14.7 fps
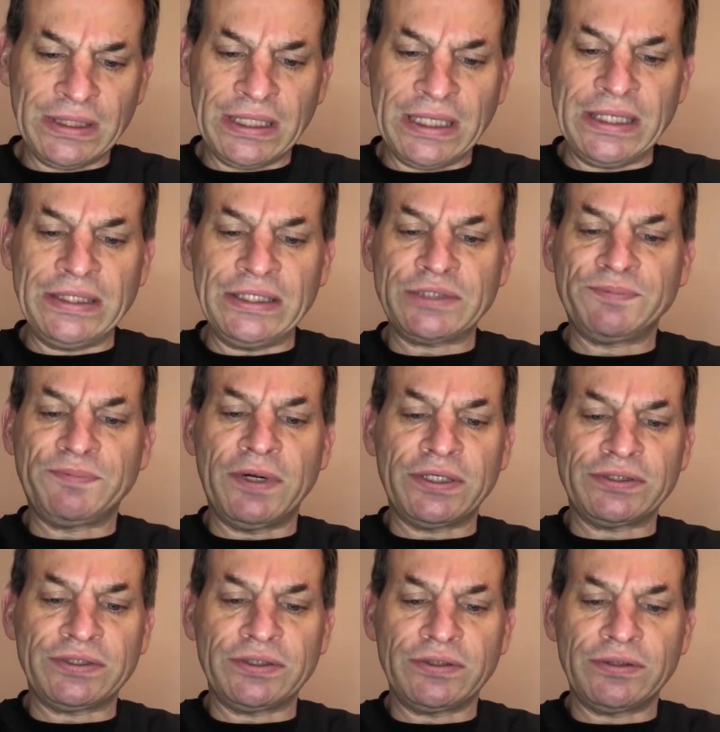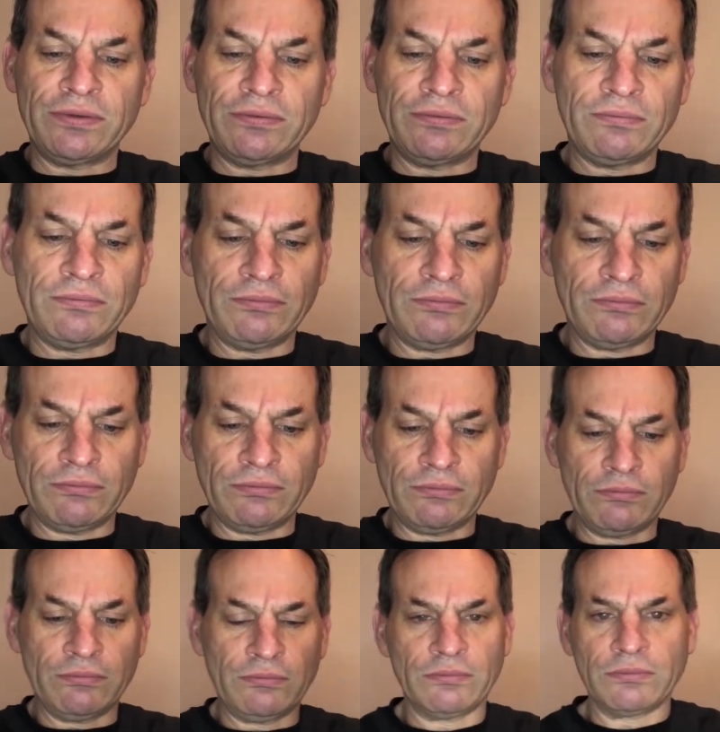and there's pressure.
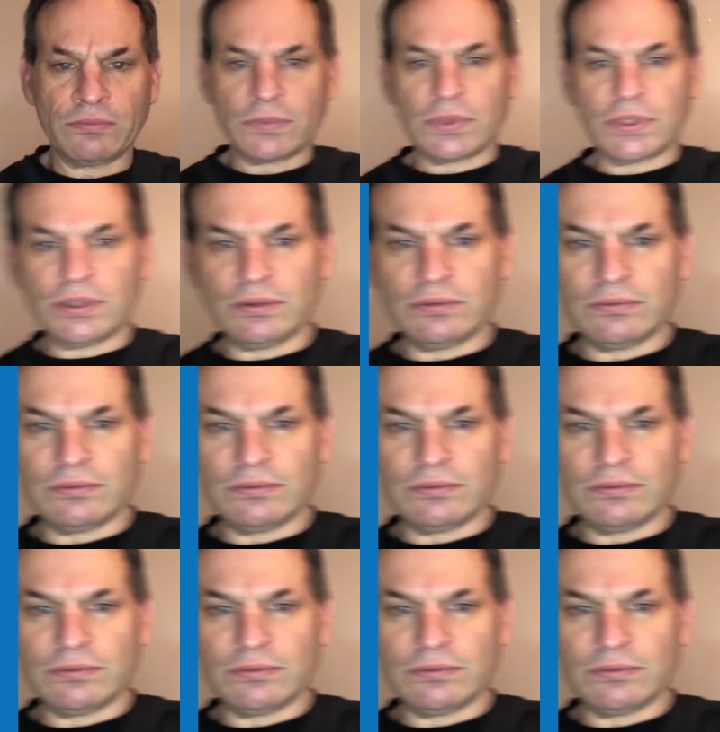Okay.